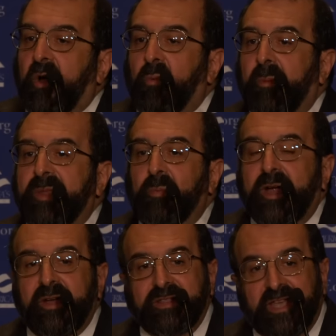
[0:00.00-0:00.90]
a woman
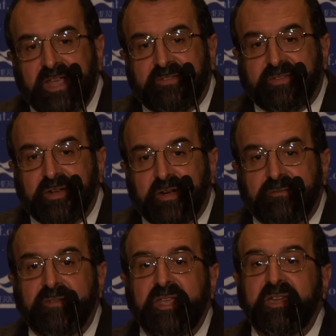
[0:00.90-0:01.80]
wearing the
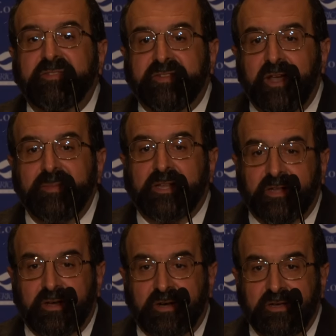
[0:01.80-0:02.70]
headscarf in Islamic
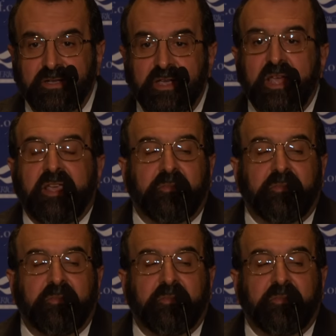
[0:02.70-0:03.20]
law